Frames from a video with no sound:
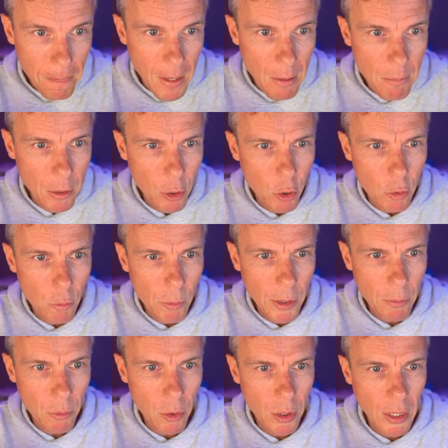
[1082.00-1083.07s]
But look, we
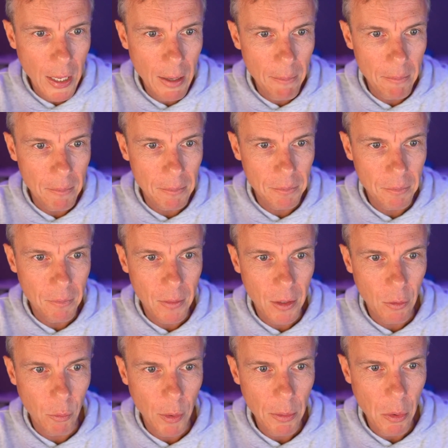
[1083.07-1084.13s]
will
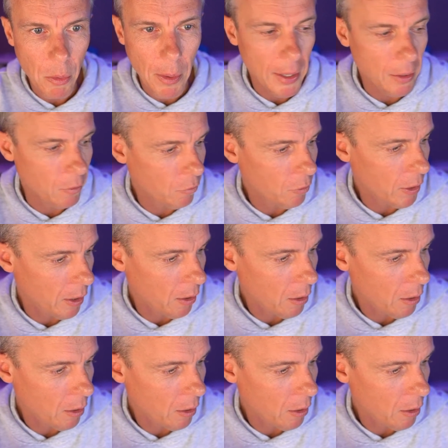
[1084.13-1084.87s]
wait and see.